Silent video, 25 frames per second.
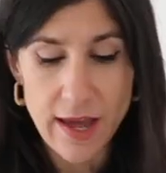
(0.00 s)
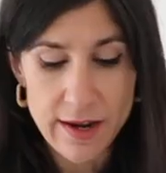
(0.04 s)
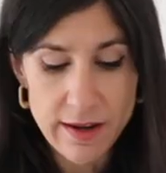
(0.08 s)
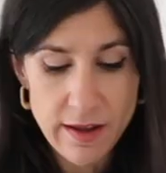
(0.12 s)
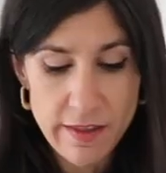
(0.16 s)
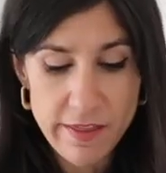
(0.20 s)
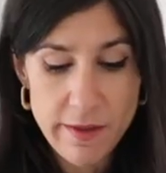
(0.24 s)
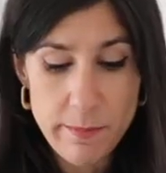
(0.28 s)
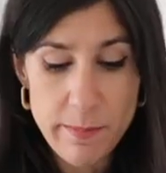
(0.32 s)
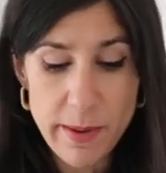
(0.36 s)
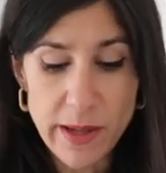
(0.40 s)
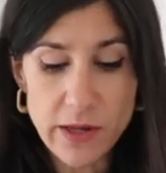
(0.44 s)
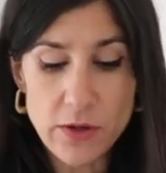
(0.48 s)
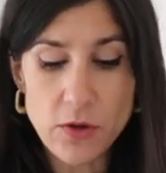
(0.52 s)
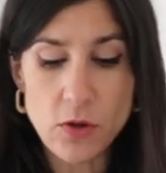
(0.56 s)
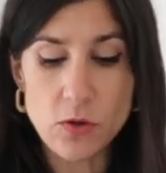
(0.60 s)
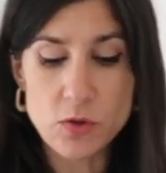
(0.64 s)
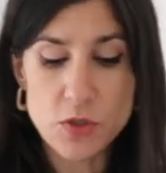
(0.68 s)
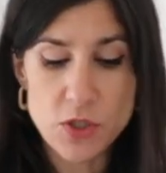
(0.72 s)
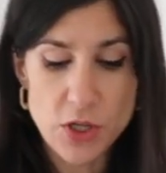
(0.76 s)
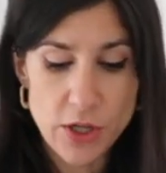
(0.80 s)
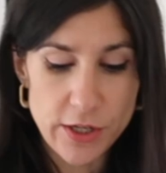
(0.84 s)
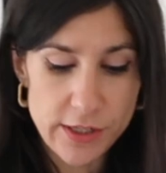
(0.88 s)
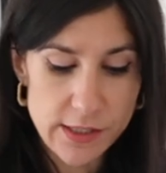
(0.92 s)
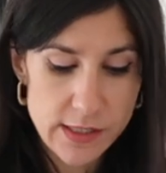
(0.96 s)
Another belt
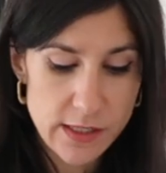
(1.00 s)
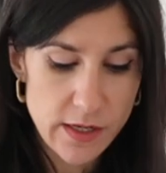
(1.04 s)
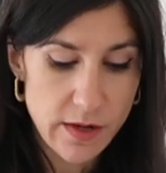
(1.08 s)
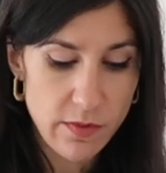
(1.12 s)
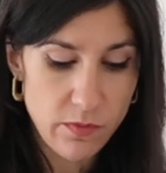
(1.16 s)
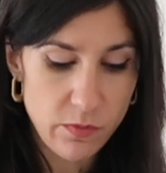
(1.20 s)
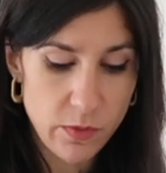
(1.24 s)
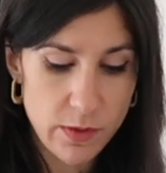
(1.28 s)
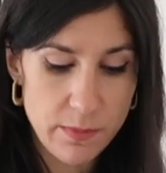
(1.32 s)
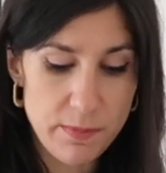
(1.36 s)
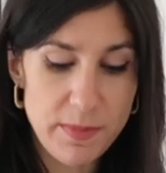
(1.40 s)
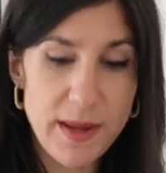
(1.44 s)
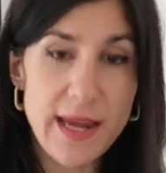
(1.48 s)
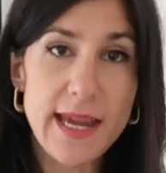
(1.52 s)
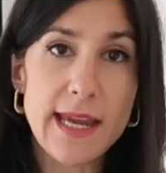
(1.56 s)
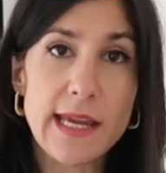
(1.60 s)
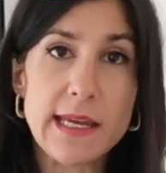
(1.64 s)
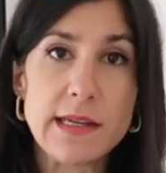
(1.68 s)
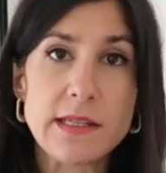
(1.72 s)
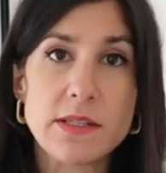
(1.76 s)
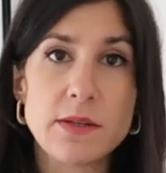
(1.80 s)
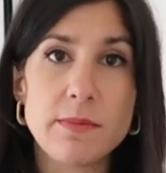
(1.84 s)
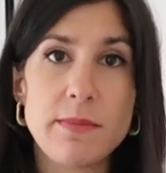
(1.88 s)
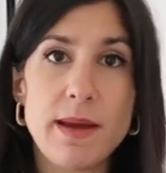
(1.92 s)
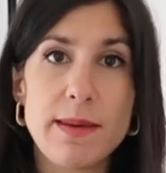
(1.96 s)
alternative would
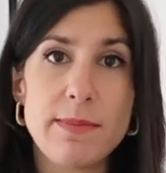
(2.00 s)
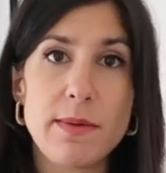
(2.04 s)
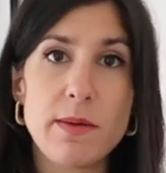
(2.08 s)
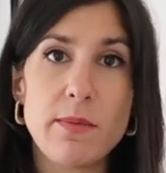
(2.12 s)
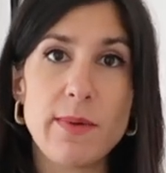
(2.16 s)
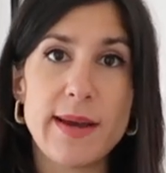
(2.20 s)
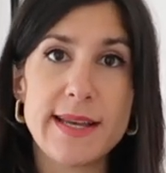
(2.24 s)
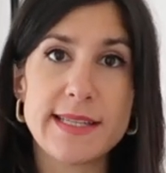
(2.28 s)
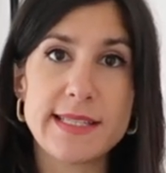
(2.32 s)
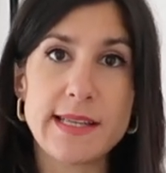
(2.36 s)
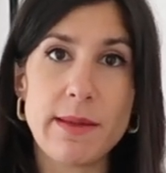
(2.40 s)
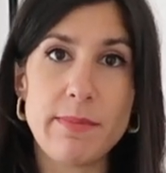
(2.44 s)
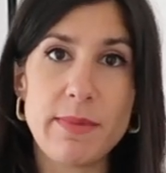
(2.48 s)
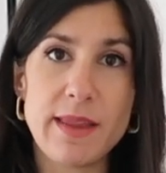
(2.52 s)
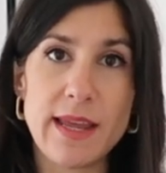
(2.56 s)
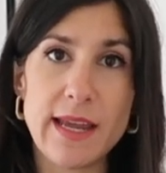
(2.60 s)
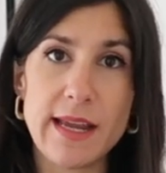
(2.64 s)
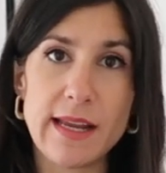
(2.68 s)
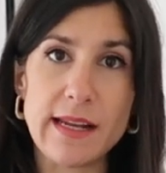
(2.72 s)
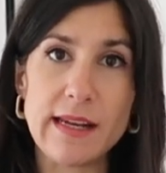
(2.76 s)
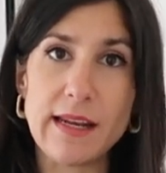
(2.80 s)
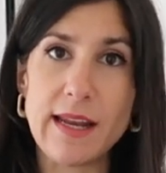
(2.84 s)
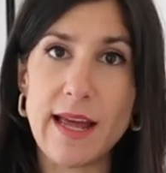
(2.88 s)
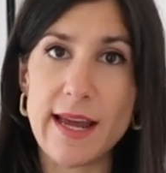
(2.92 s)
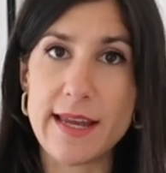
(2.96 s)
be to maybe wear
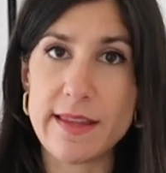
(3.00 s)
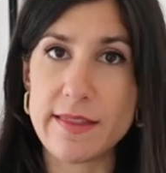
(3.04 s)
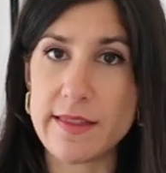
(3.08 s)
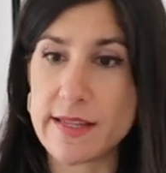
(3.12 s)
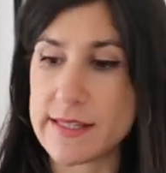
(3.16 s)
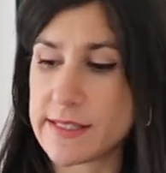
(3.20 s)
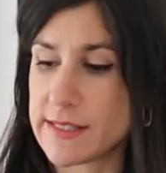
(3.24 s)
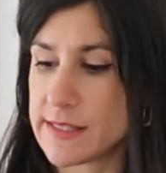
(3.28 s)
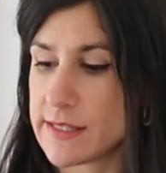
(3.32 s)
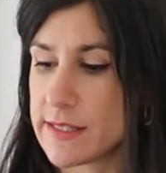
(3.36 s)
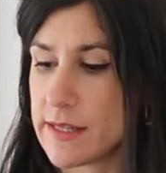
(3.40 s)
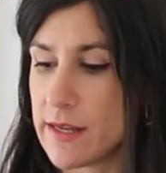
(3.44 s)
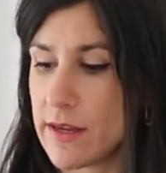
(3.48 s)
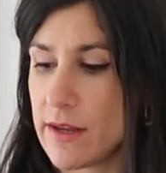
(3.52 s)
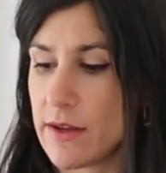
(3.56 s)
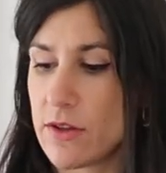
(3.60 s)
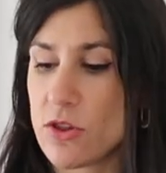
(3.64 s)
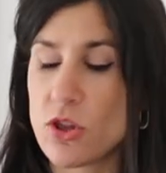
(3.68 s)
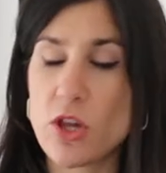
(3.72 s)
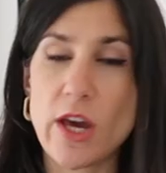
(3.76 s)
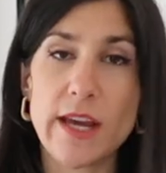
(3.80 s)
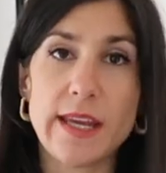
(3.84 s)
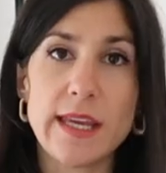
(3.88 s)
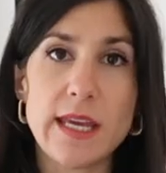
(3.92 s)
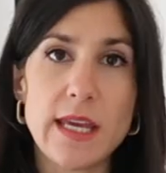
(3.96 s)
something like this
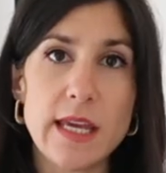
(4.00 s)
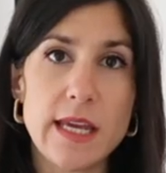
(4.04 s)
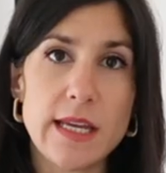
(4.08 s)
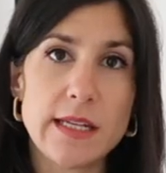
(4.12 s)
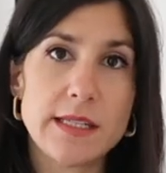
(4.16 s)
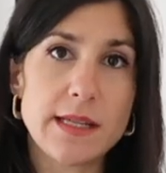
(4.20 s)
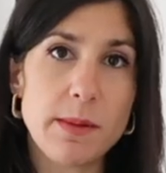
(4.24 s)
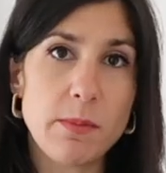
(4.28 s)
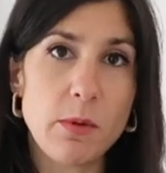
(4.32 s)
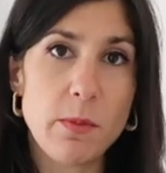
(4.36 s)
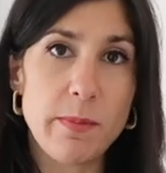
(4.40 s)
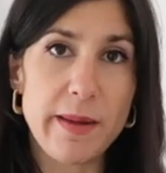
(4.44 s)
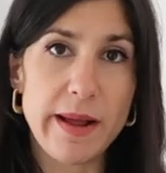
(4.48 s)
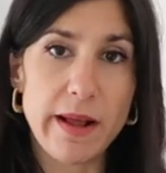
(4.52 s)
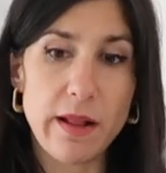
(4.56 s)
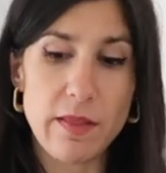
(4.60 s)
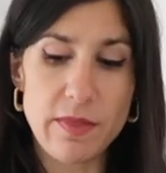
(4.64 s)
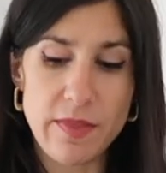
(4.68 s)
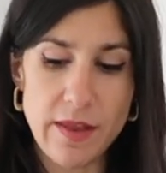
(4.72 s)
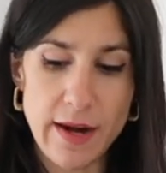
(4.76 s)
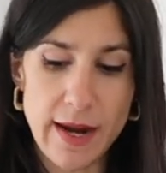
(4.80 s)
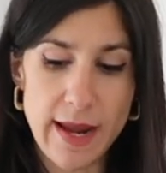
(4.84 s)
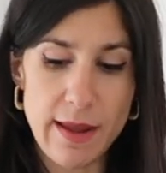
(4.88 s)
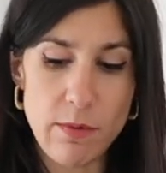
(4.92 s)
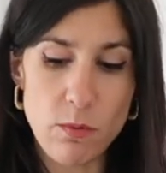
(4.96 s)
chunky double
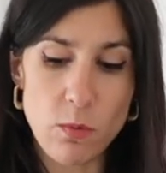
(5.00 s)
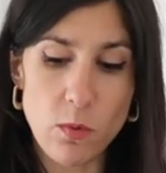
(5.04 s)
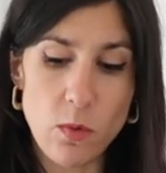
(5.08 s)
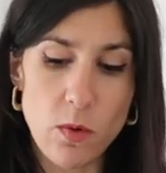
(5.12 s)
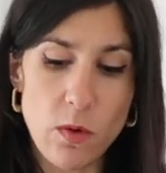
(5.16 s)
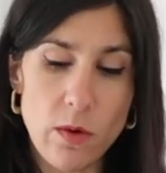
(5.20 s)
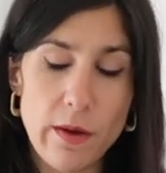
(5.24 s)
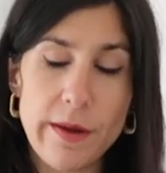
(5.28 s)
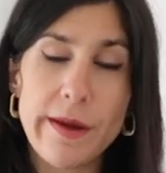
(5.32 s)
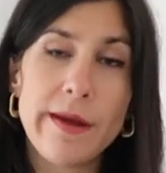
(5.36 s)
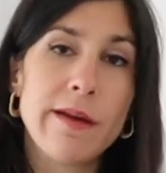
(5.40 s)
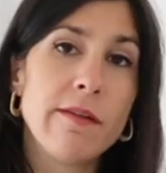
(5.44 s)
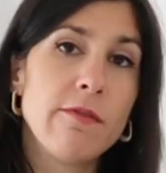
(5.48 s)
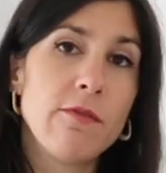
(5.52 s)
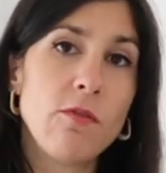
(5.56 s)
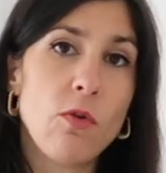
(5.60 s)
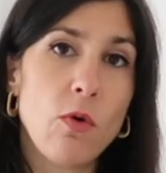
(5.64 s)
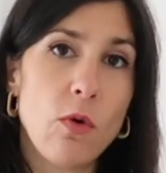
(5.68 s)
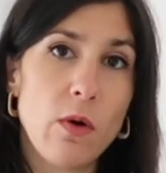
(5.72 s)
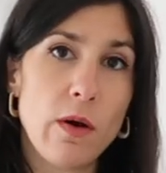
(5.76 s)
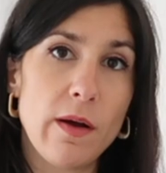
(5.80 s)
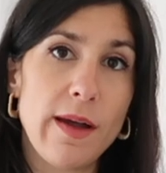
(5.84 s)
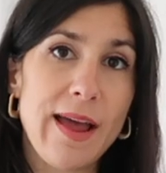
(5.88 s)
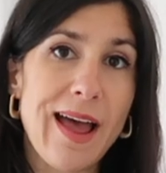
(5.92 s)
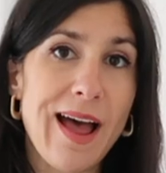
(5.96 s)
belt that I wore
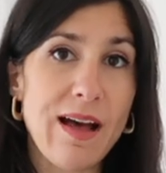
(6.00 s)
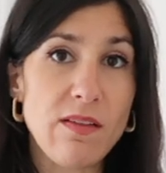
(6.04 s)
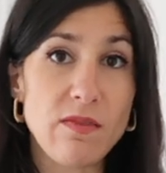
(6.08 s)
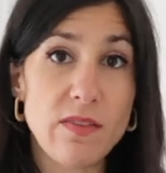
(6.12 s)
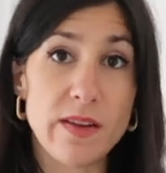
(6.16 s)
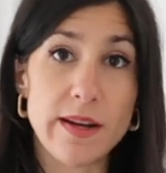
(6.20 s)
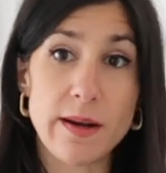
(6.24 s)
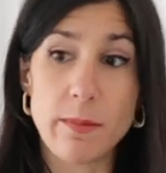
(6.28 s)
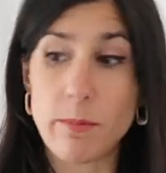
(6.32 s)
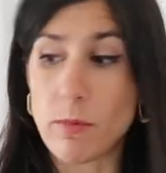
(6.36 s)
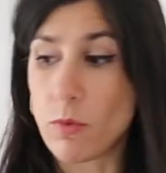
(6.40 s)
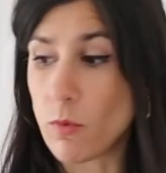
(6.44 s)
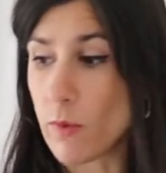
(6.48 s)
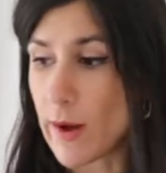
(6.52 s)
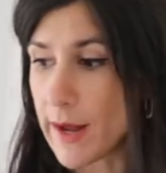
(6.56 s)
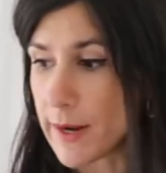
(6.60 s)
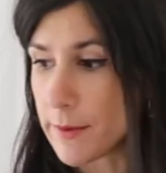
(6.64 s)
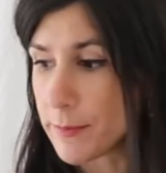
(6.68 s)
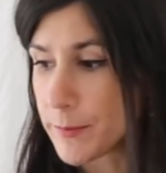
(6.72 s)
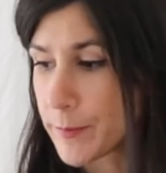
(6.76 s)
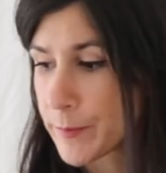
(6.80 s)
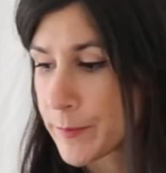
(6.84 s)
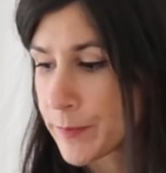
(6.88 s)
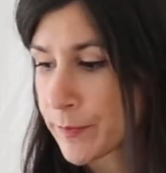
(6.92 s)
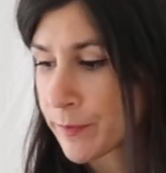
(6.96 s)
for outfit number
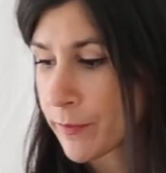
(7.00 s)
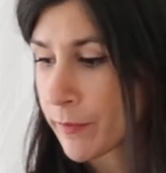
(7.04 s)
one.